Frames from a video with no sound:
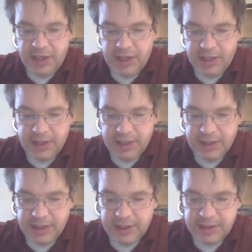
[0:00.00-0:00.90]

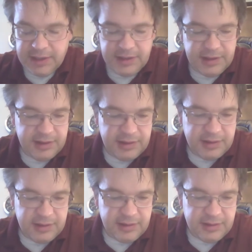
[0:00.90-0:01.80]
Uh,
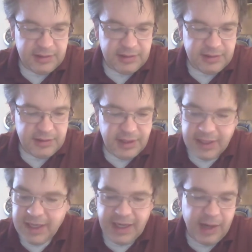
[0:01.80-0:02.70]
and again,